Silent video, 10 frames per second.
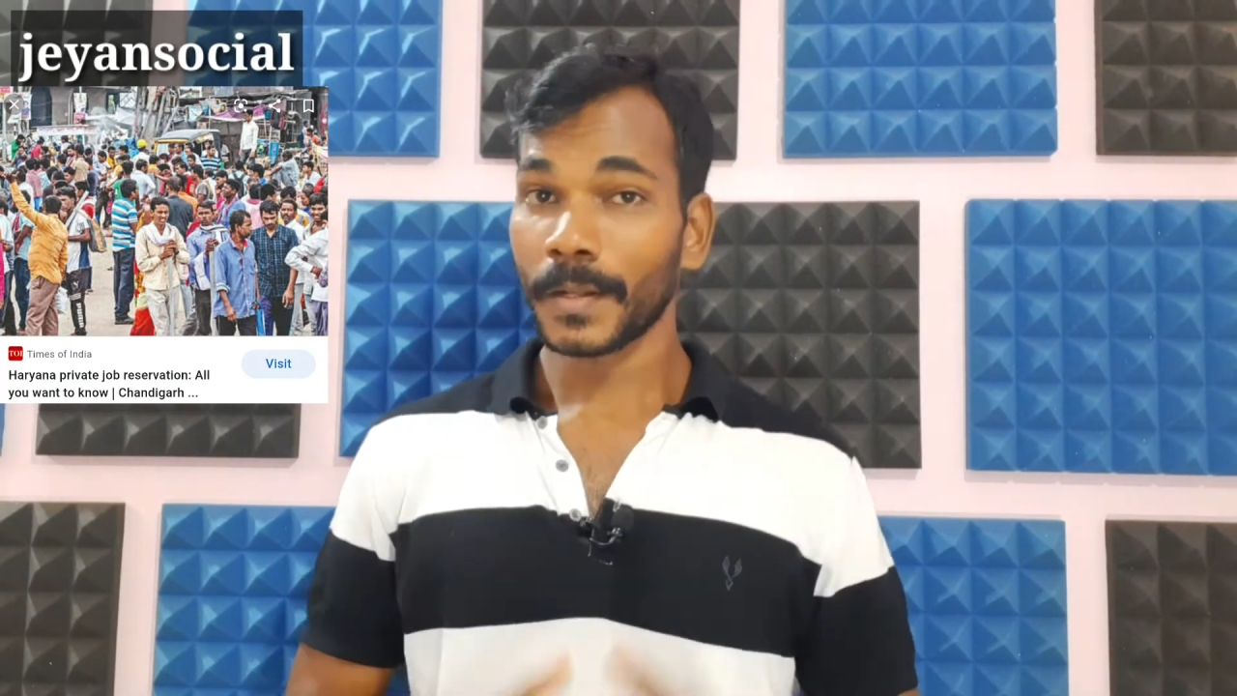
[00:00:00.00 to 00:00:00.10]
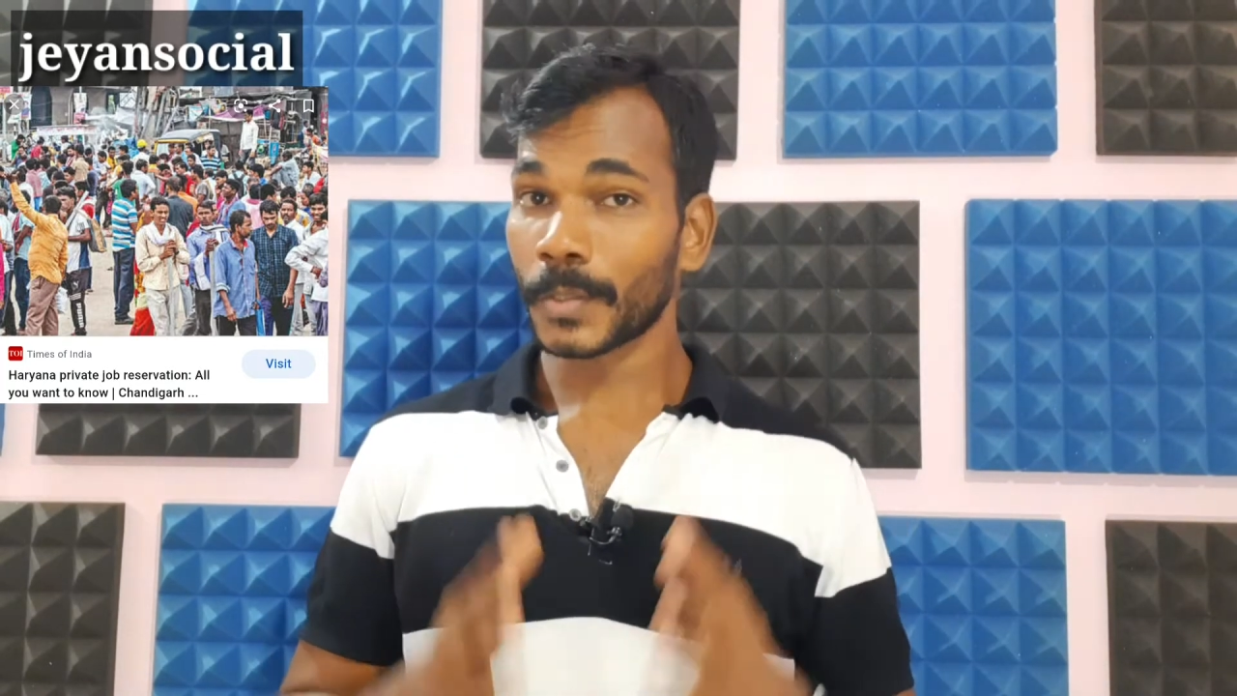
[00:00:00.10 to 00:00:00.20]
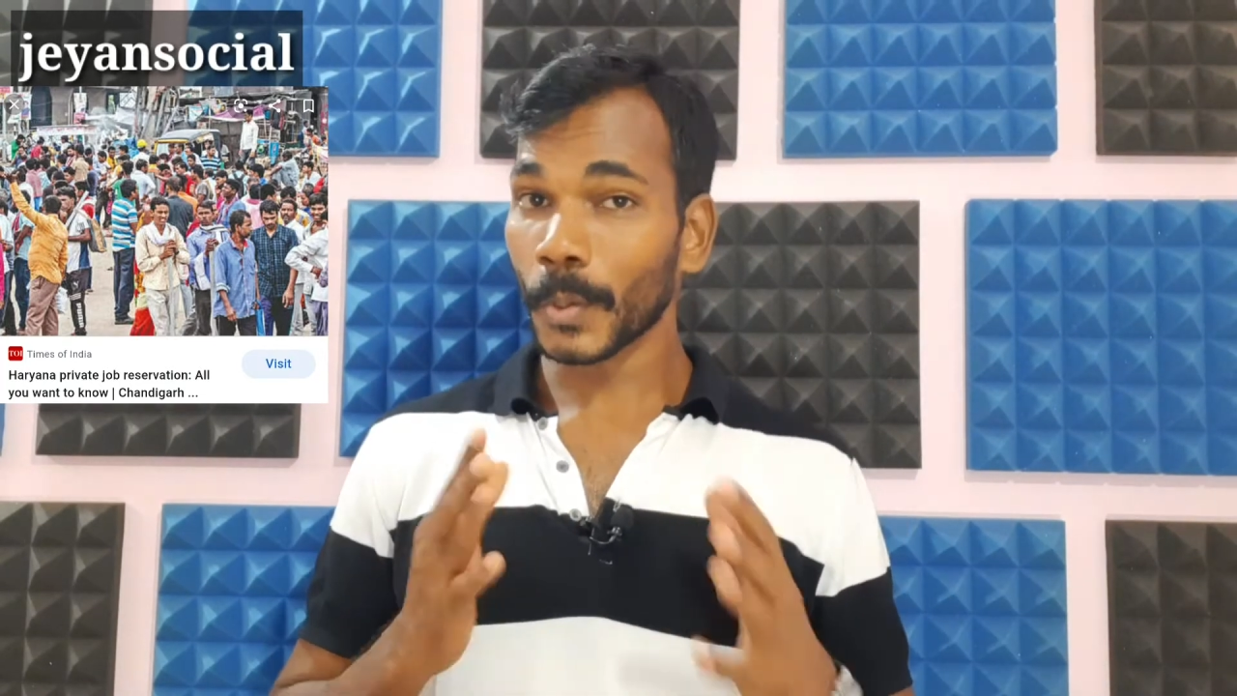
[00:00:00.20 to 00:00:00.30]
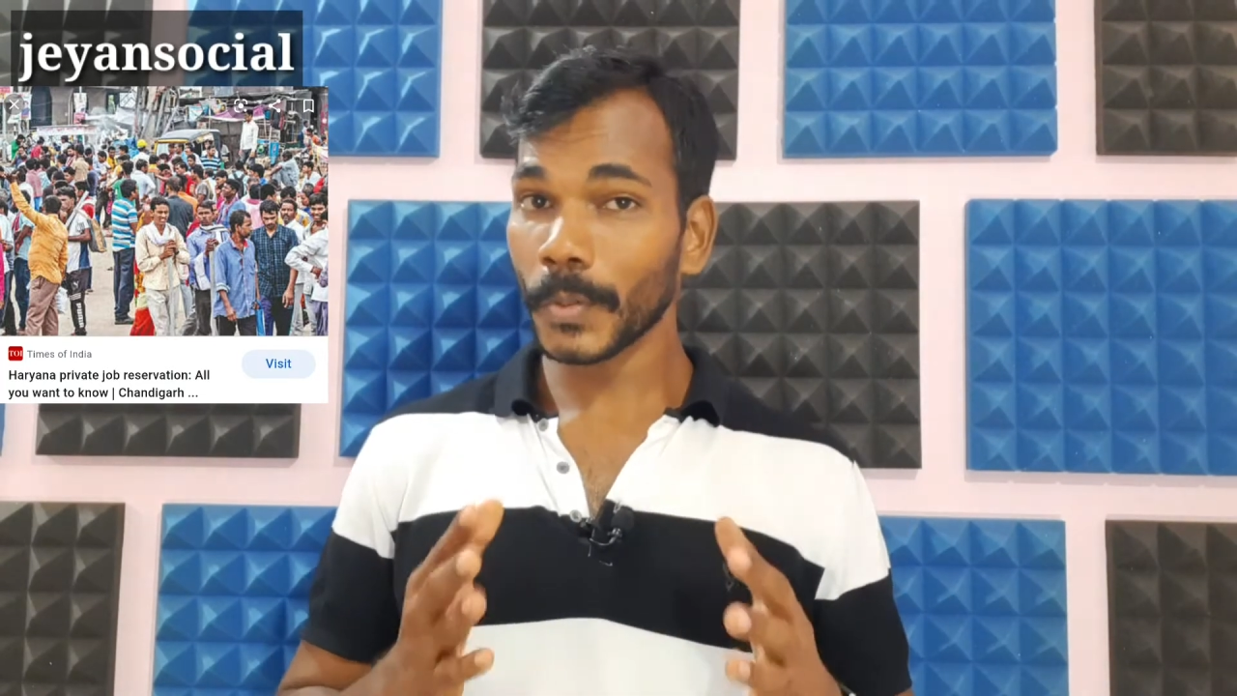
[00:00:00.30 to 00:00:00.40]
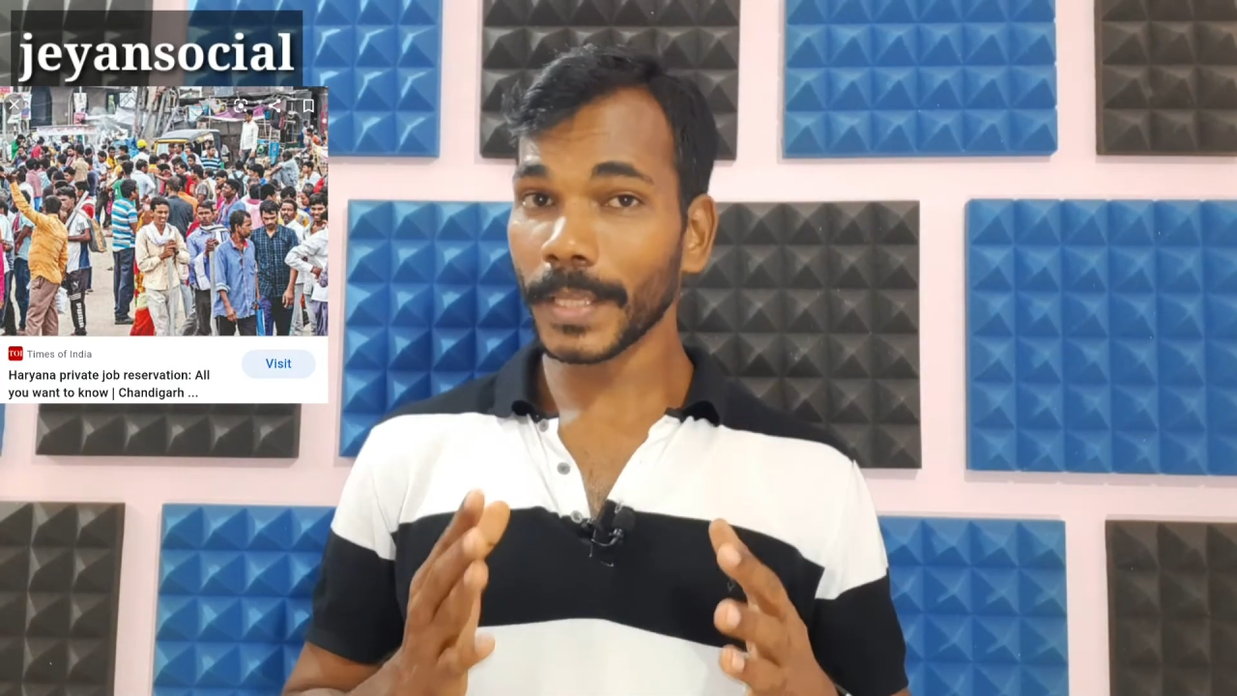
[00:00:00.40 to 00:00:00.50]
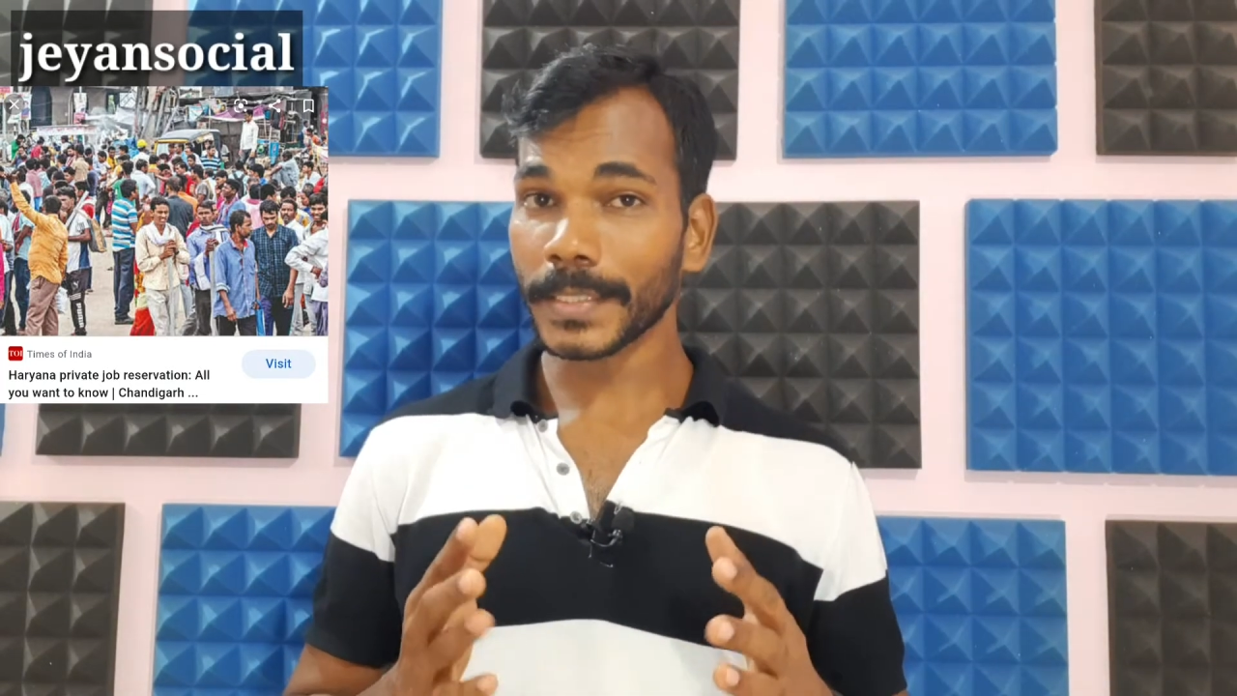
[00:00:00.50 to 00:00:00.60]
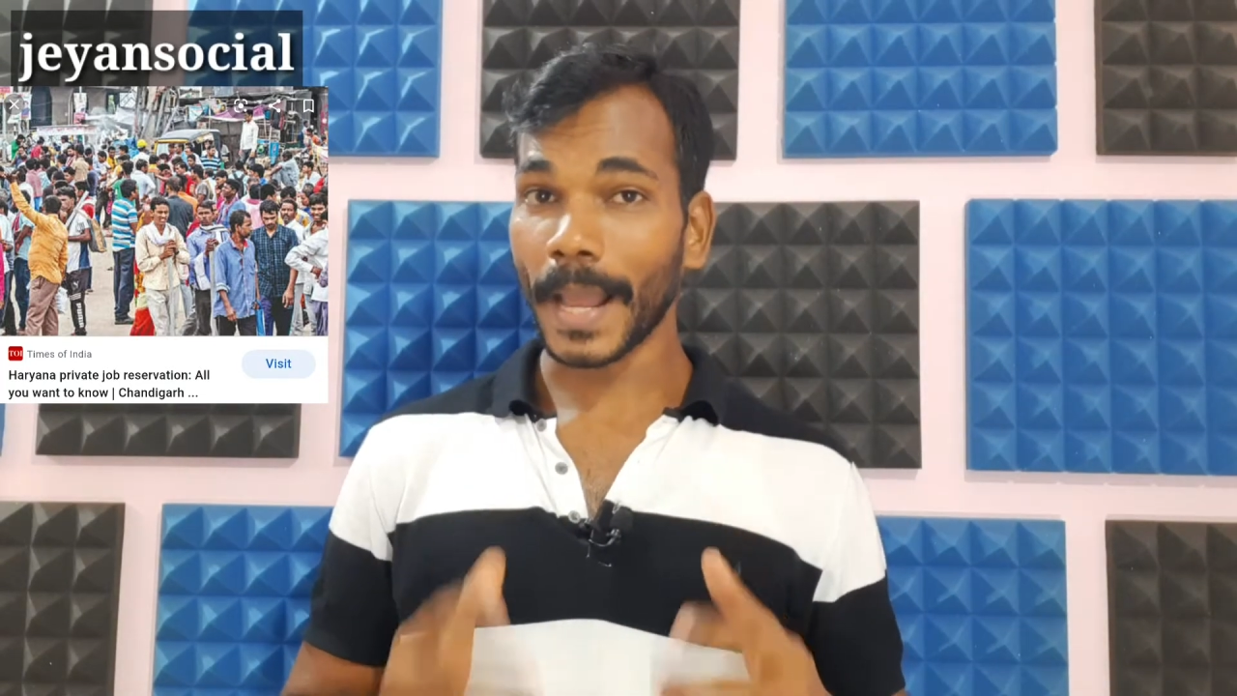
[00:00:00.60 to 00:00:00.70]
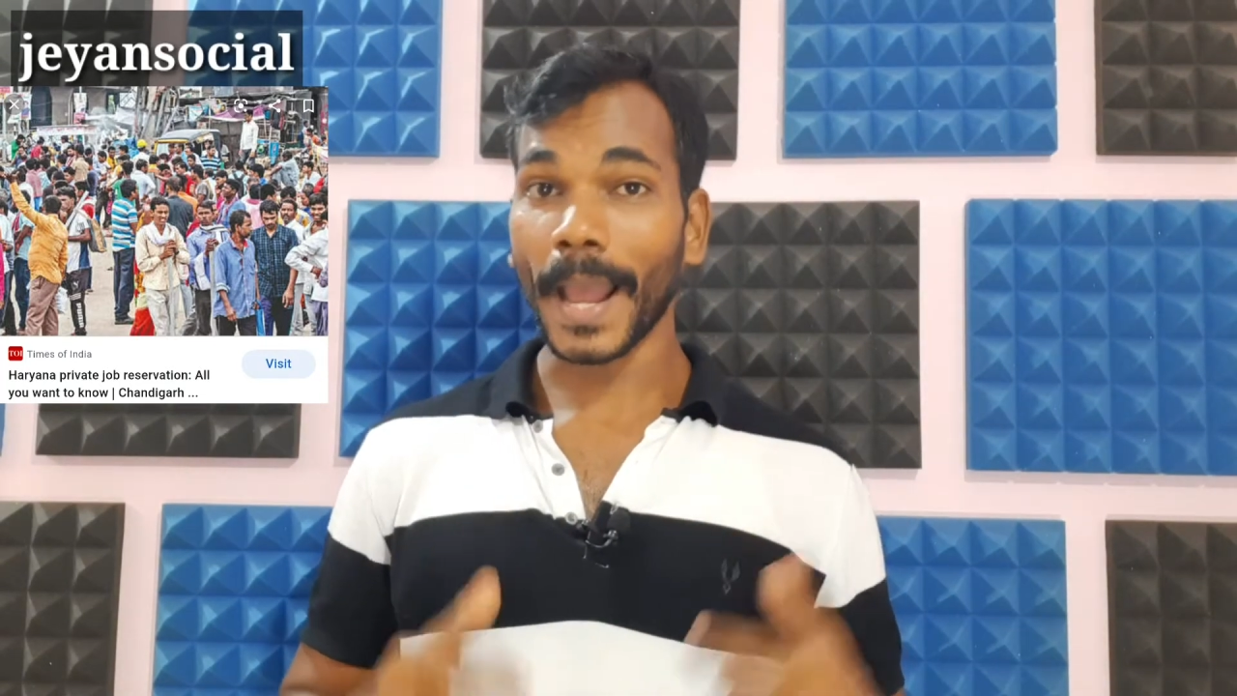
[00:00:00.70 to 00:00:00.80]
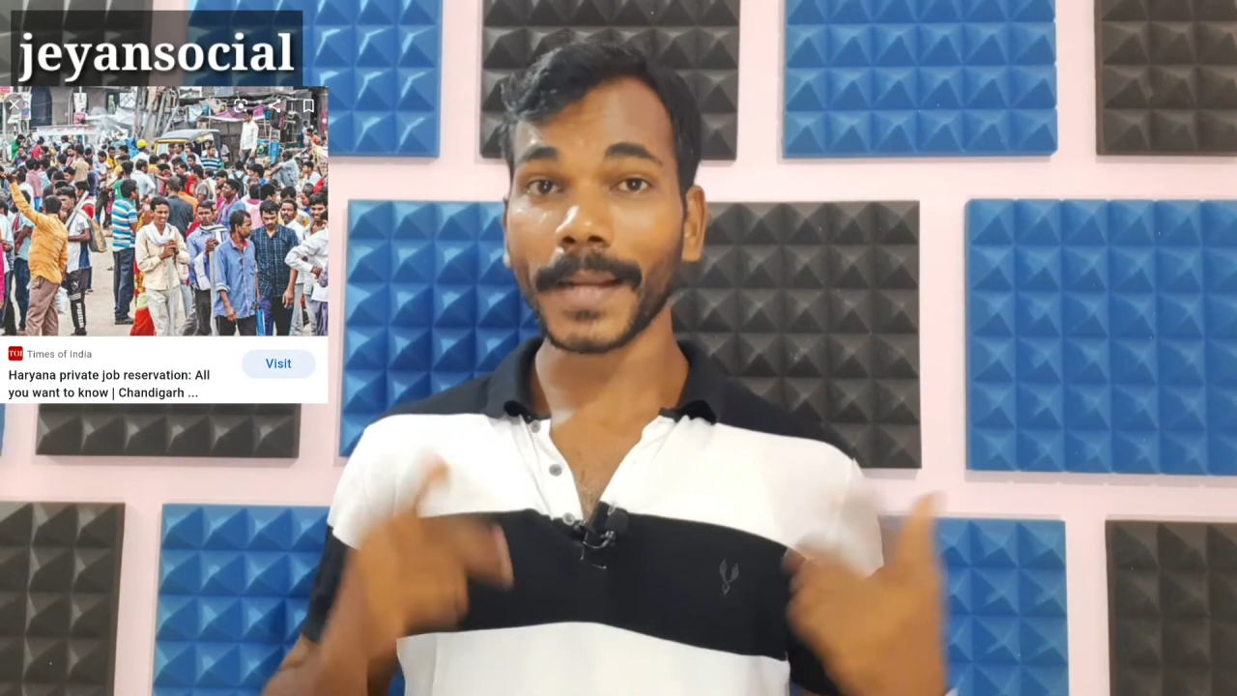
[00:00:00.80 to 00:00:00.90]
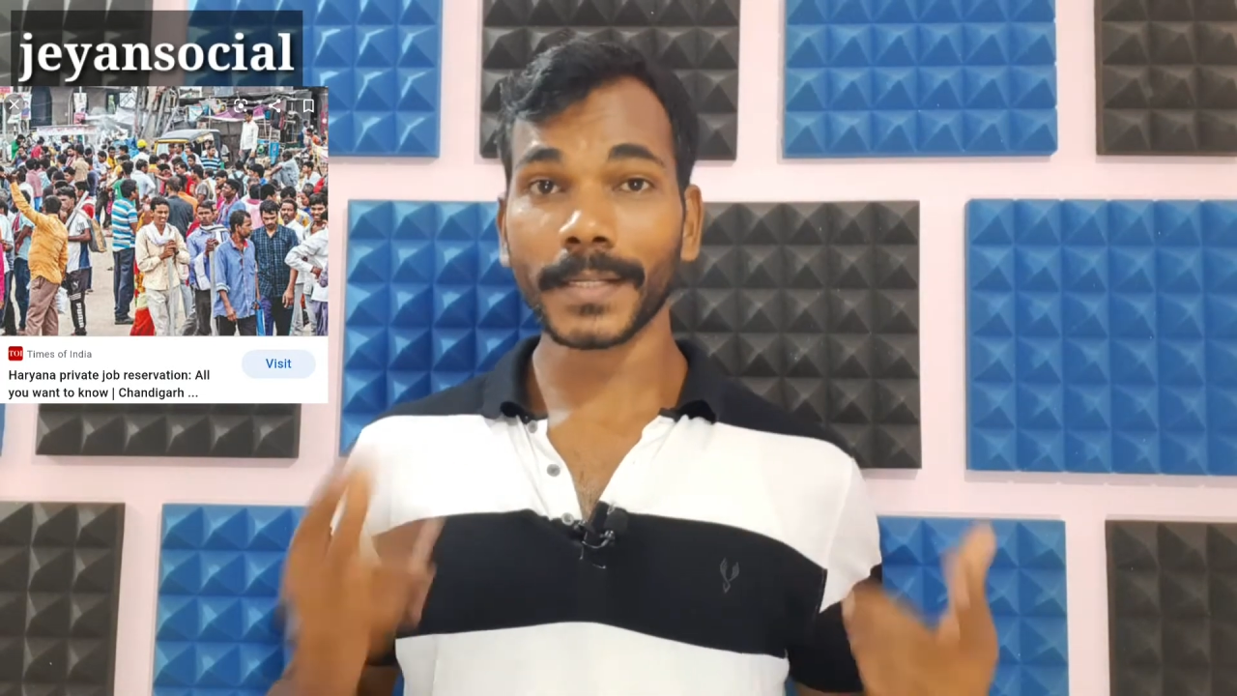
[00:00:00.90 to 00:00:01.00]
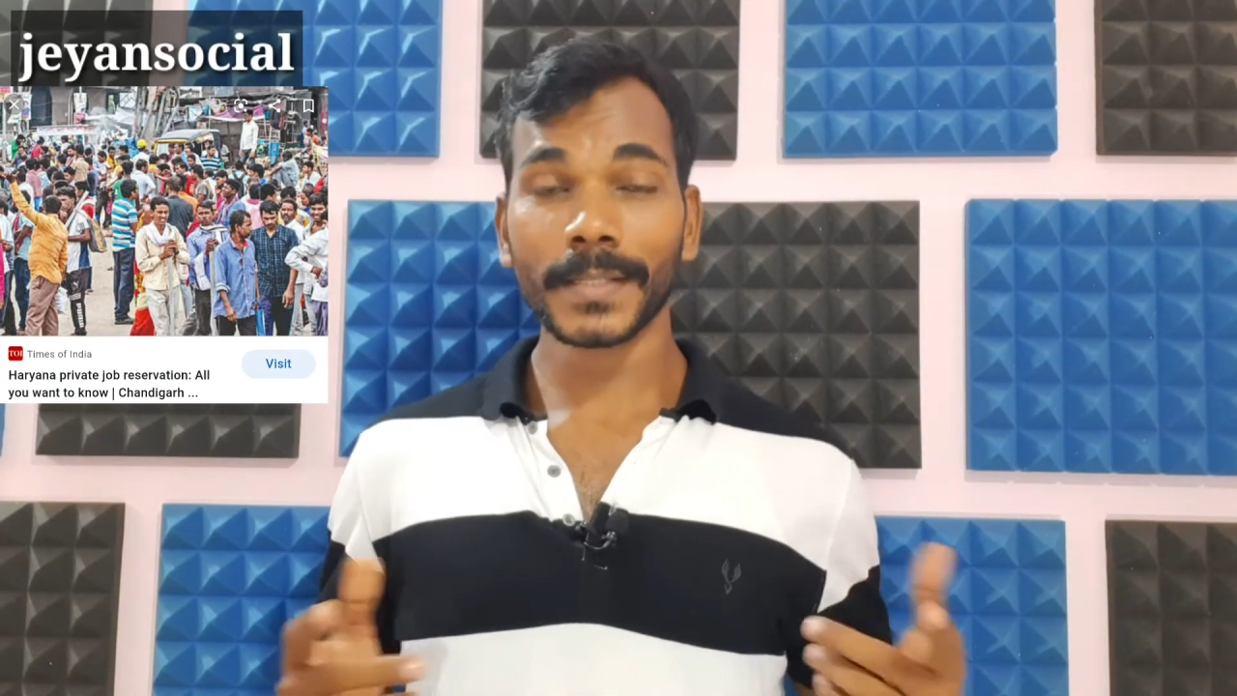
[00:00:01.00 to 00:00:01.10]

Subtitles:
Through this act,